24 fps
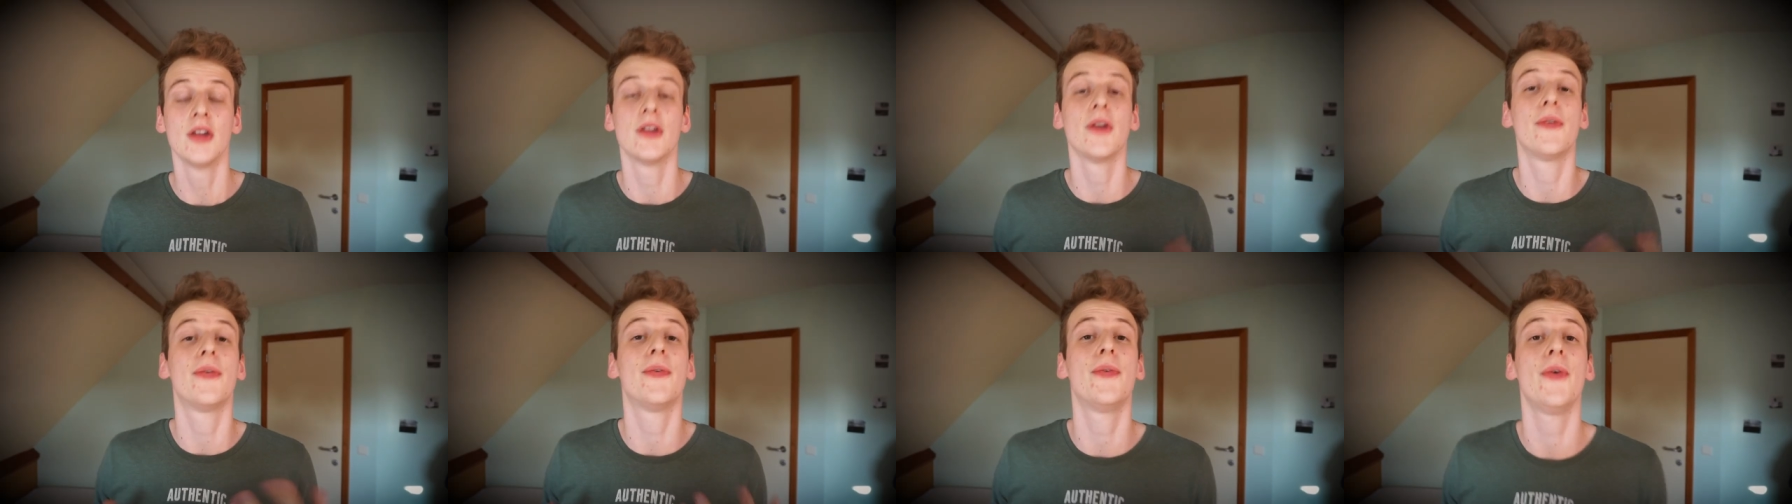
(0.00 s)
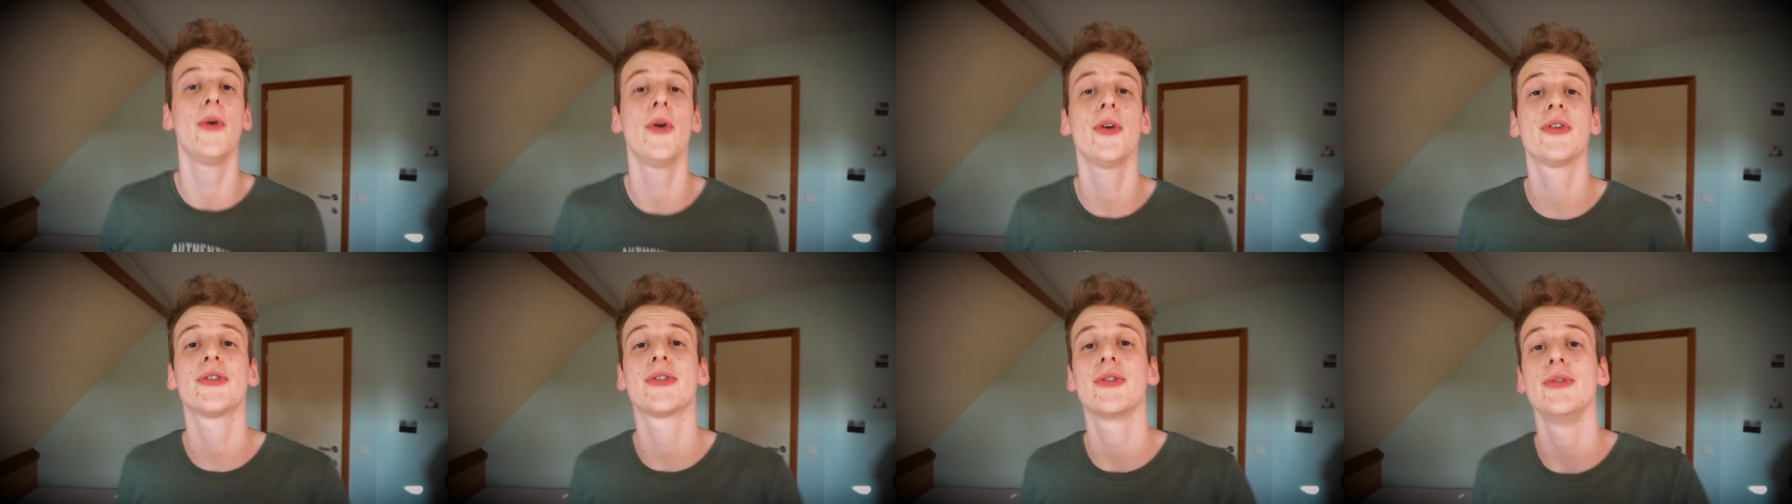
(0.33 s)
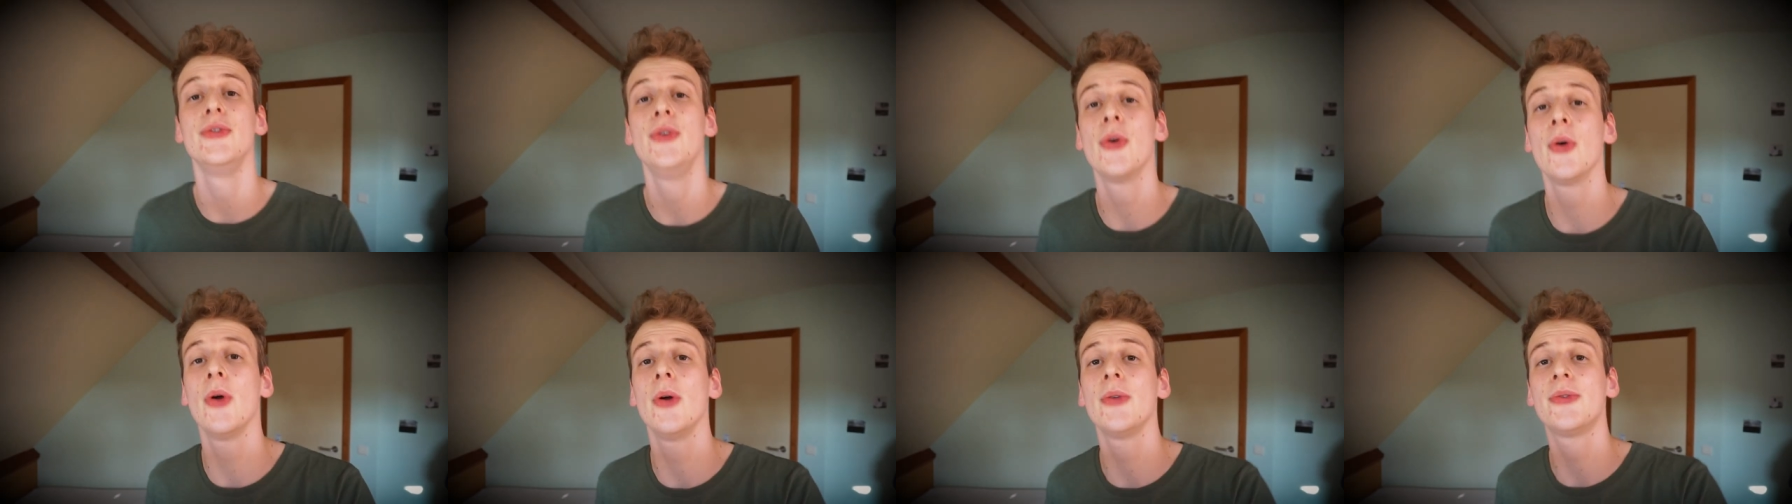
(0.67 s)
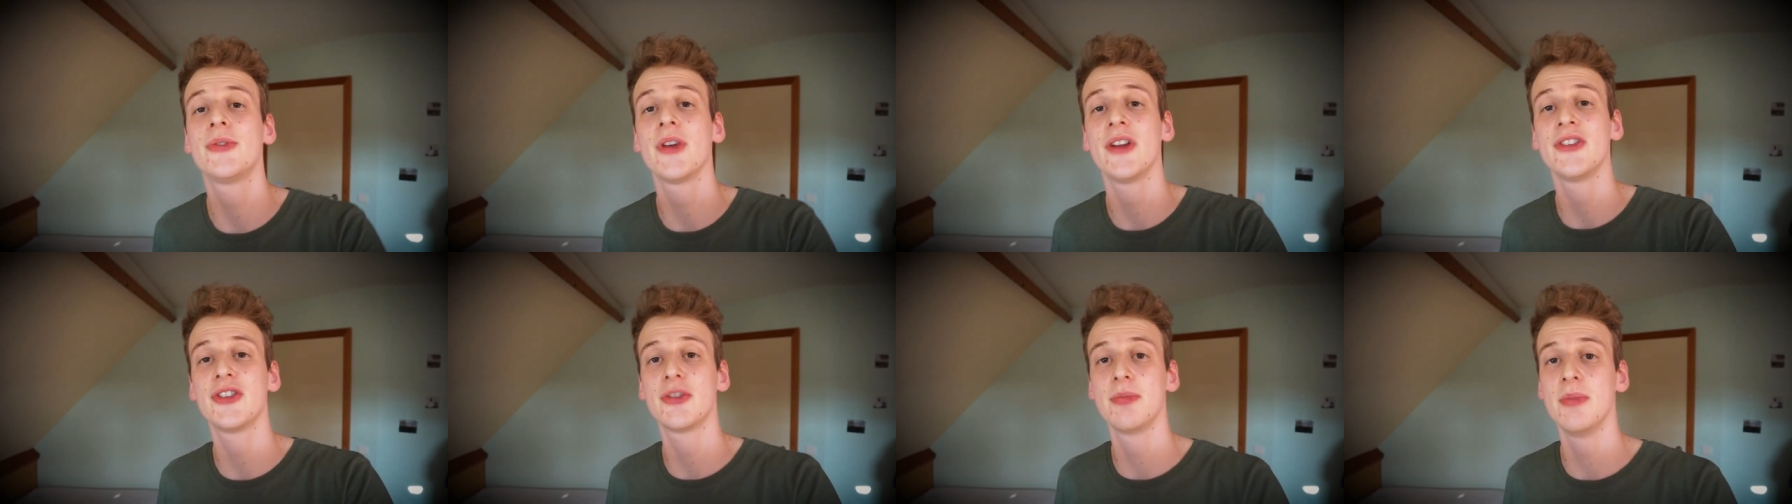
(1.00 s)
The first
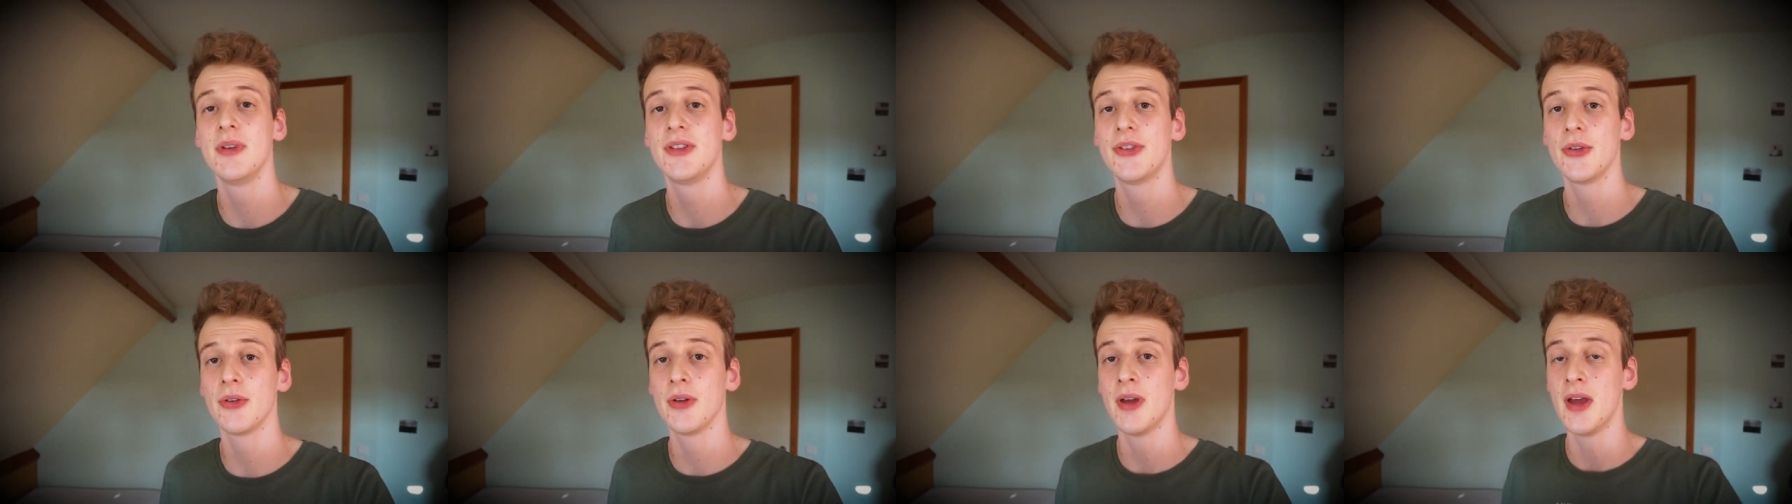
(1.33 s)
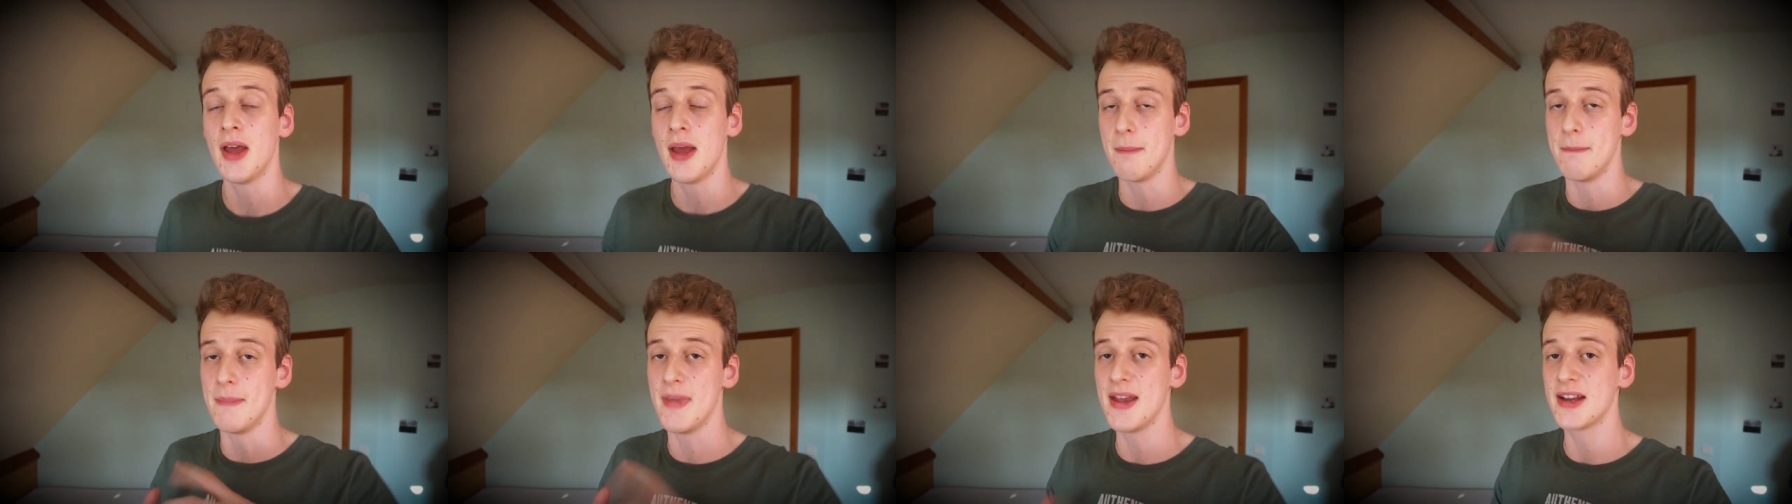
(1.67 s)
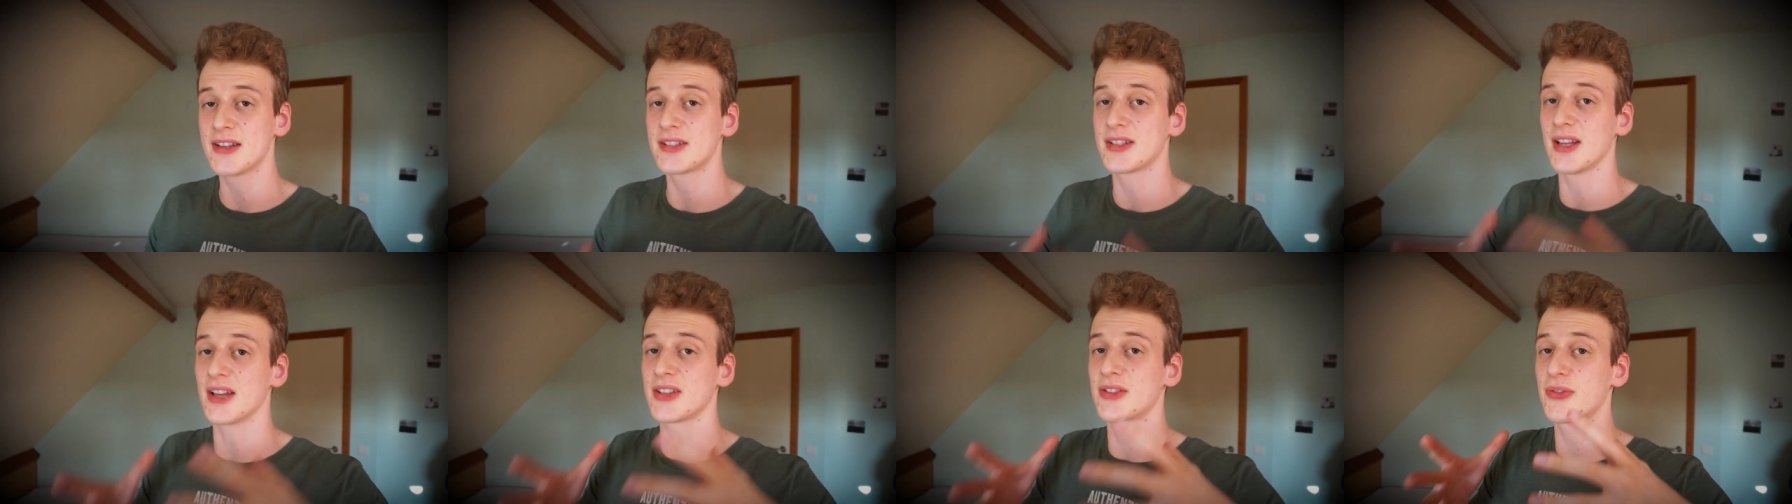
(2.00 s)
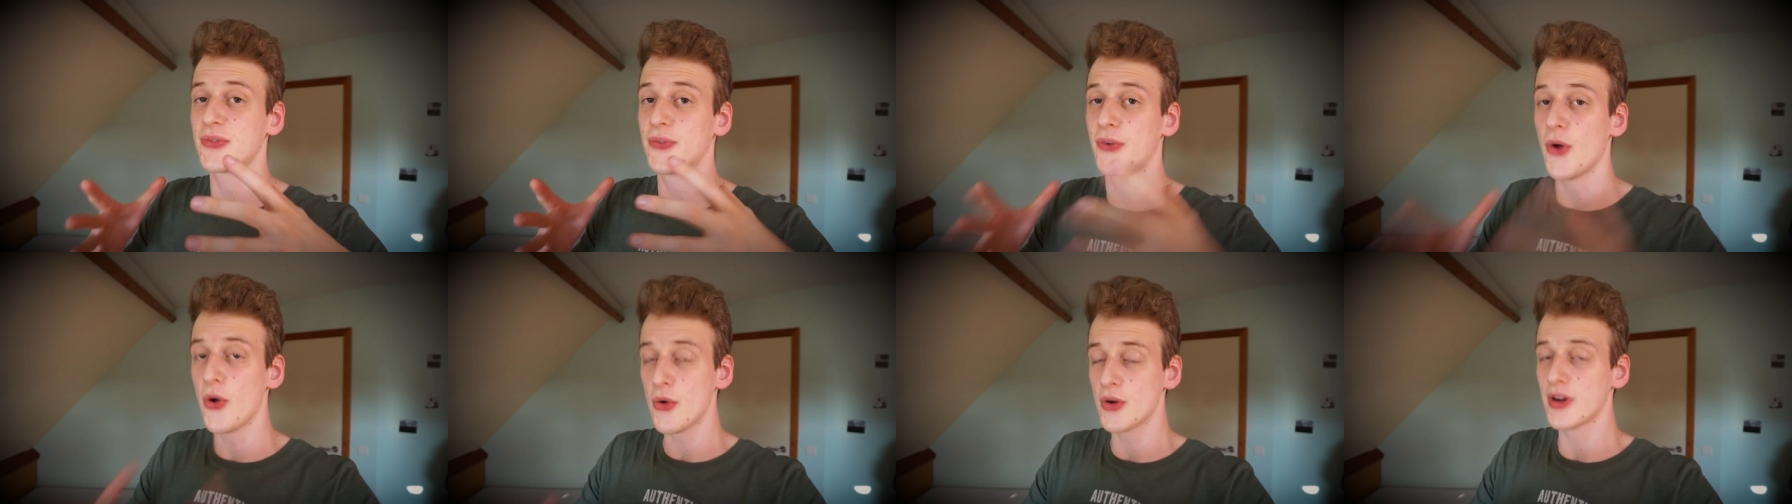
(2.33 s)
neurotransmitter makes us
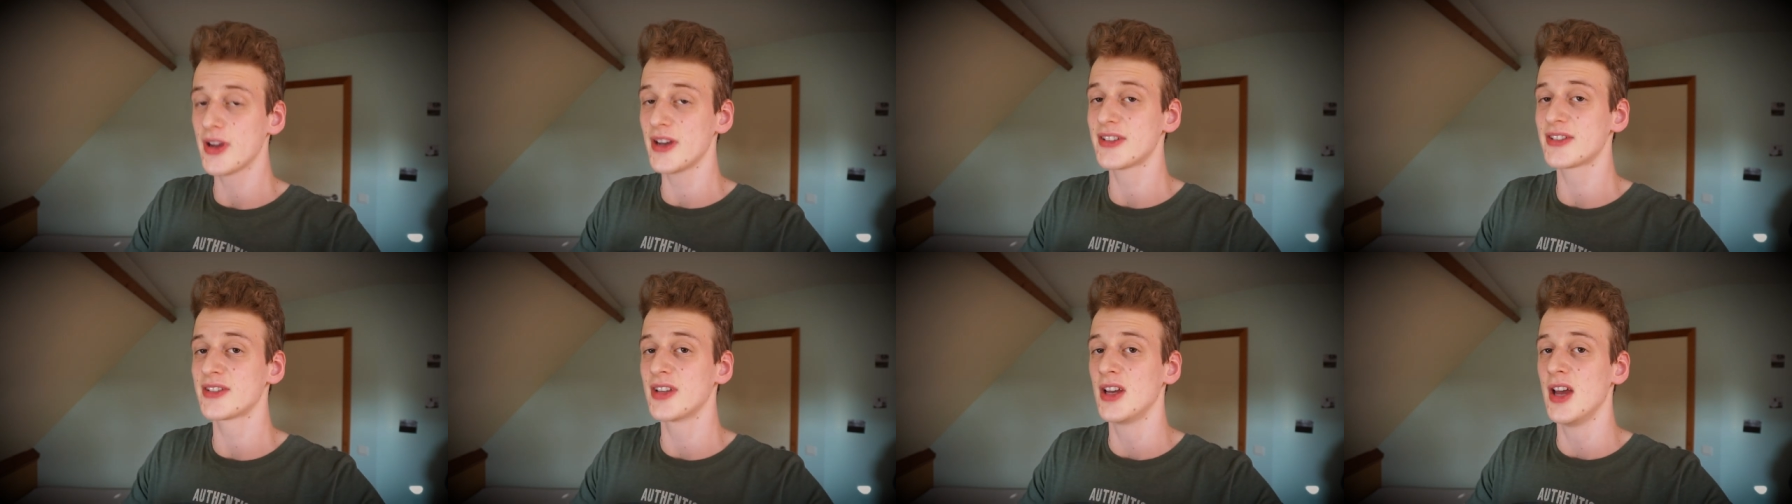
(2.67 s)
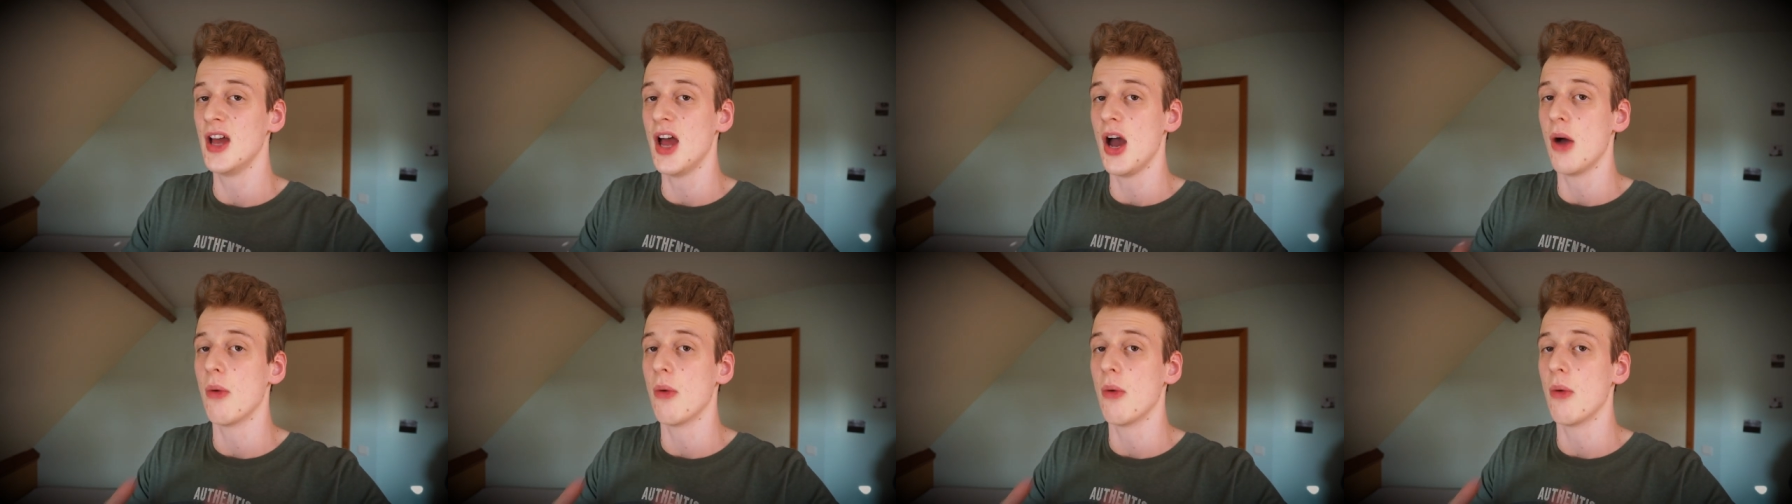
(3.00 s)
focus,